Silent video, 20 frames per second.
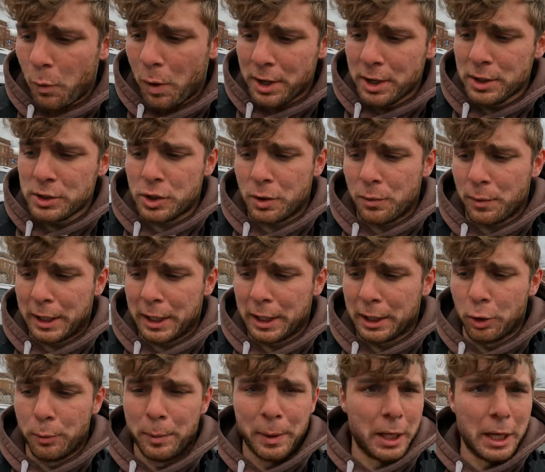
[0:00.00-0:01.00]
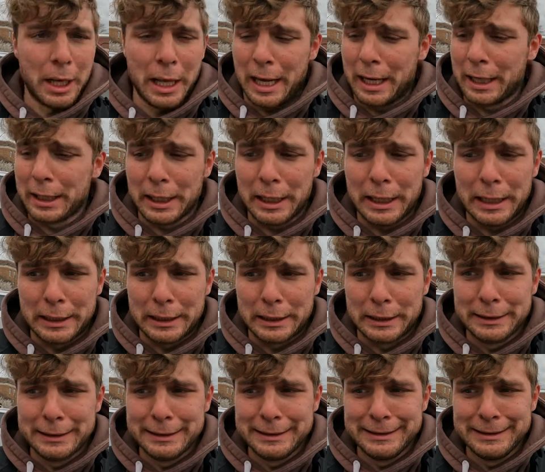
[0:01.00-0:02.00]
one, sorry, we getting a little bit of lag,
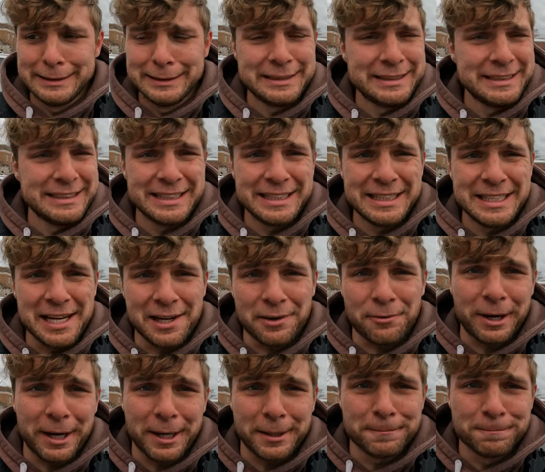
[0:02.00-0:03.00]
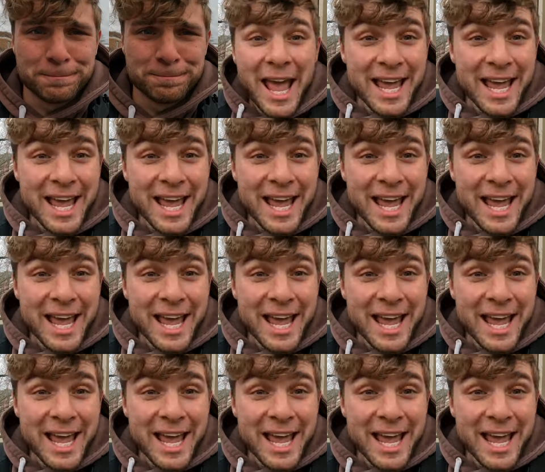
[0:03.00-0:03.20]
is not red.